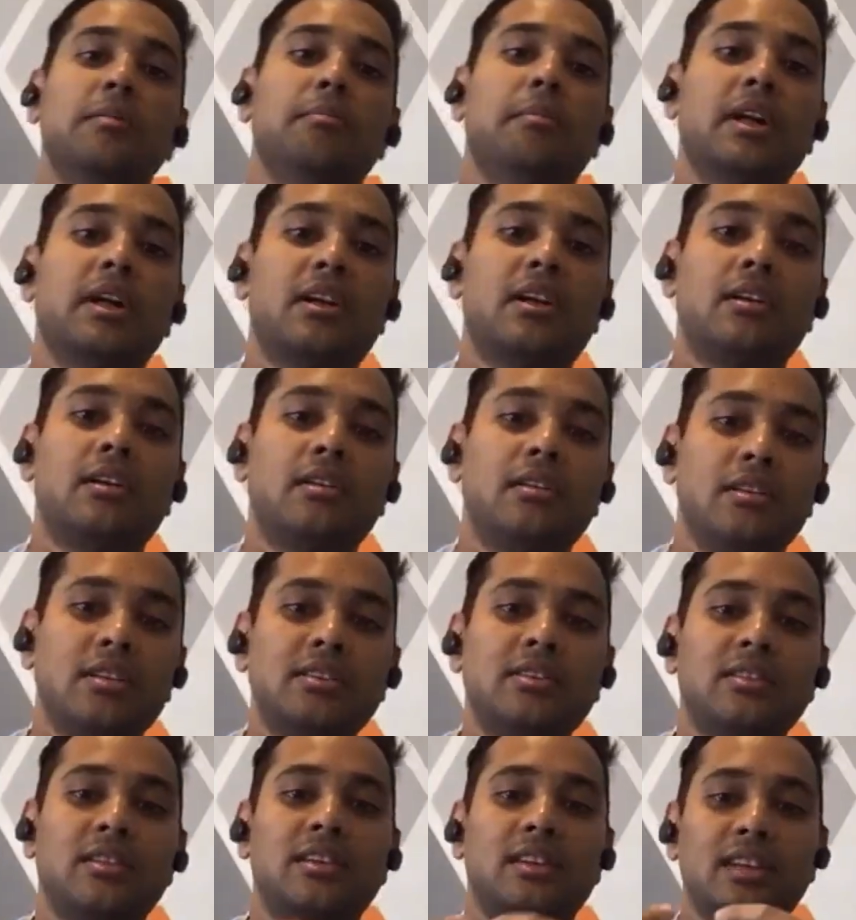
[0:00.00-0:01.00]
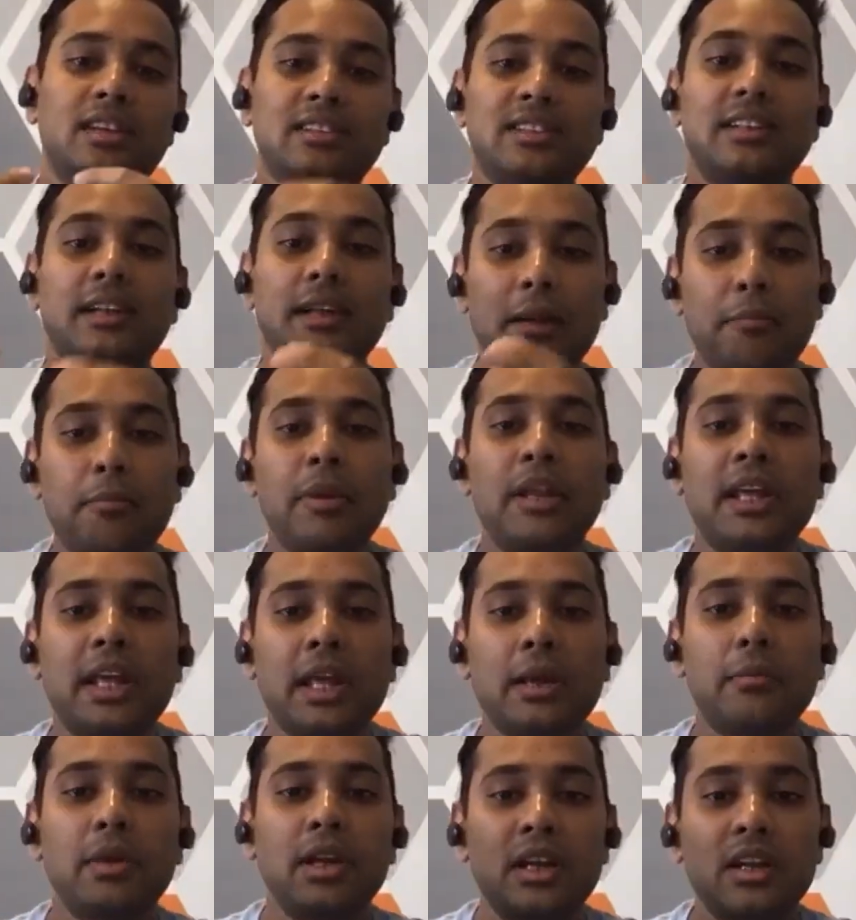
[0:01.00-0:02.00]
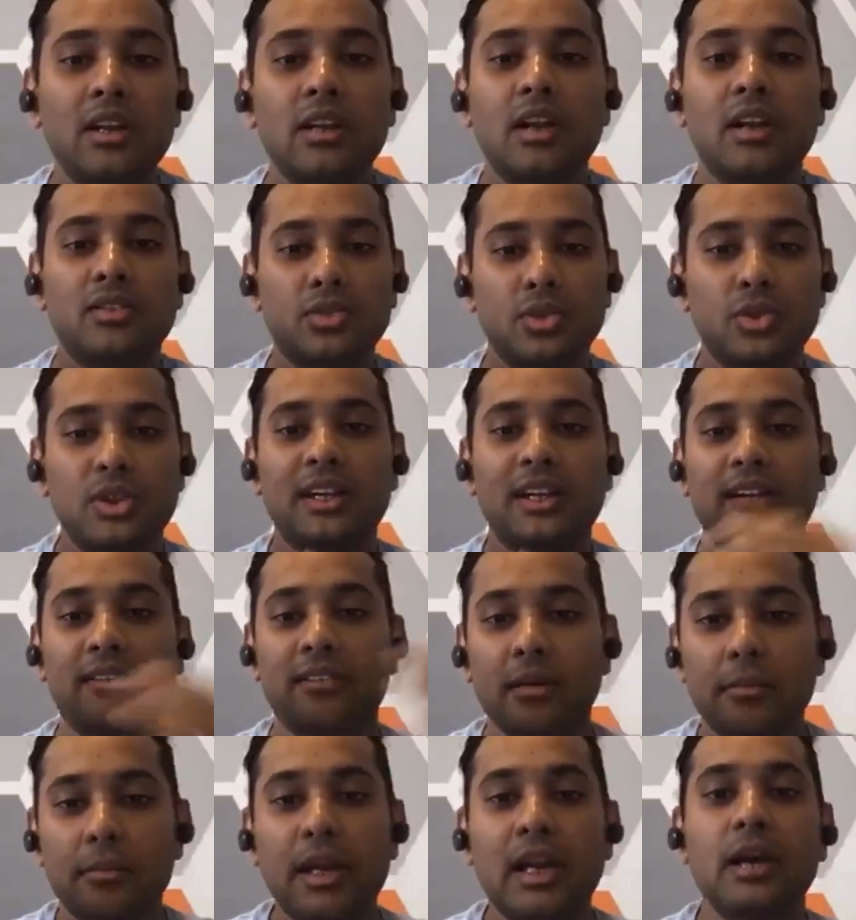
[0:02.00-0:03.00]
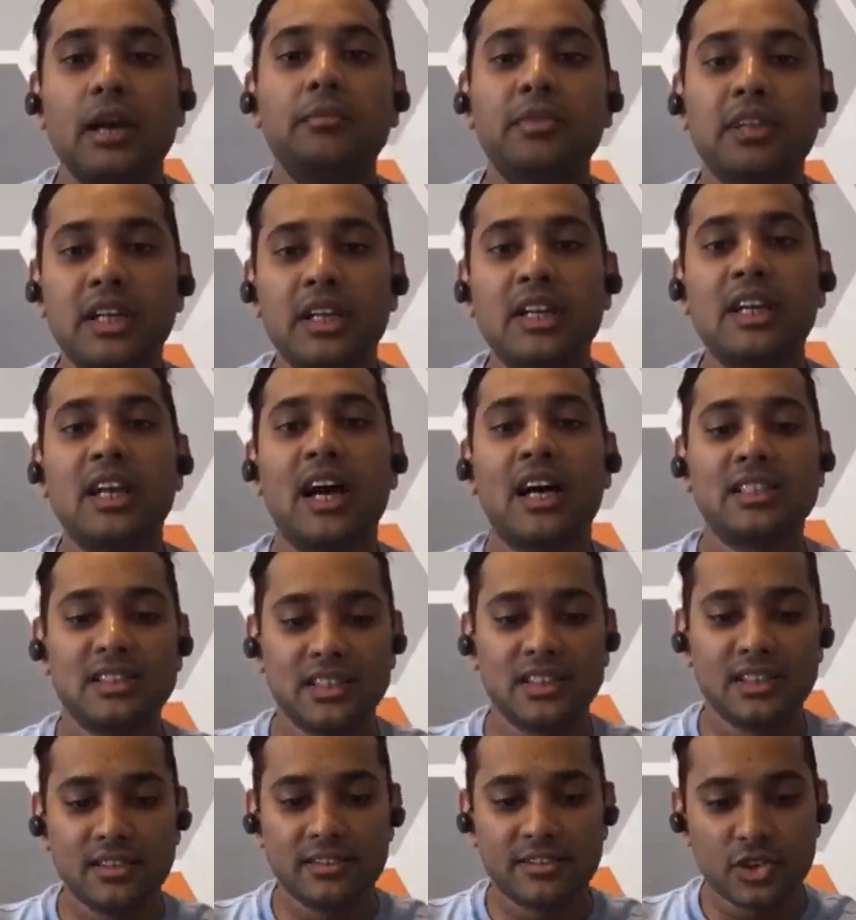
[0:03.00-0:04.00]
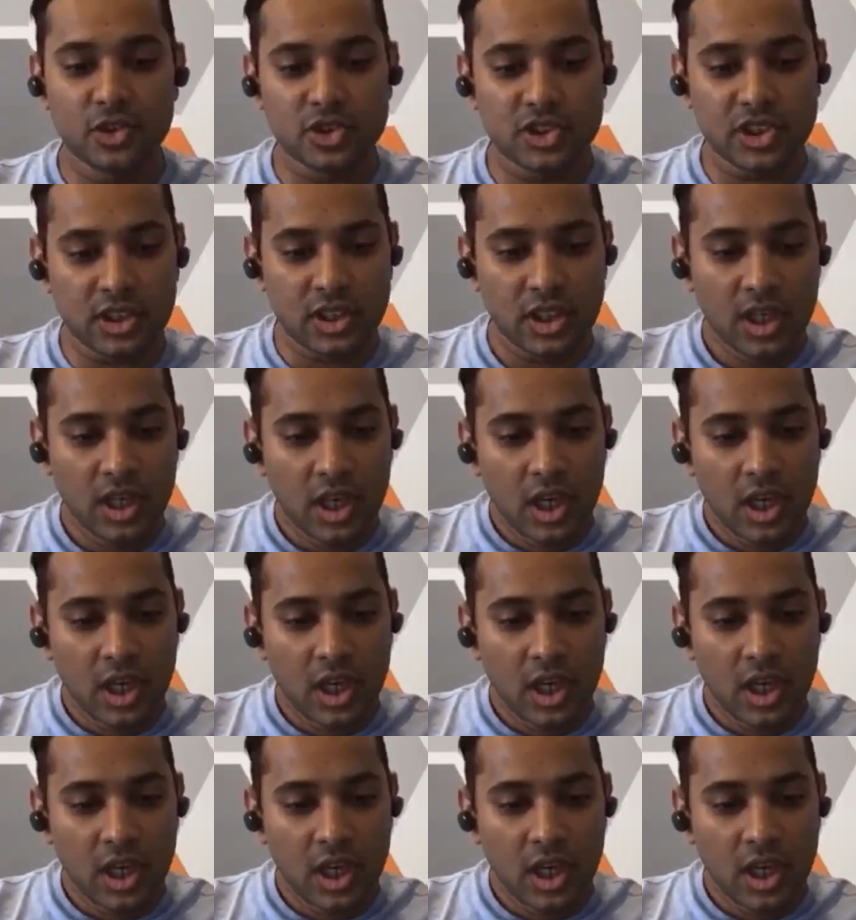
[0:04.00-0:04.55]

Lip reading: but is it replicable so that it will become really large in the future?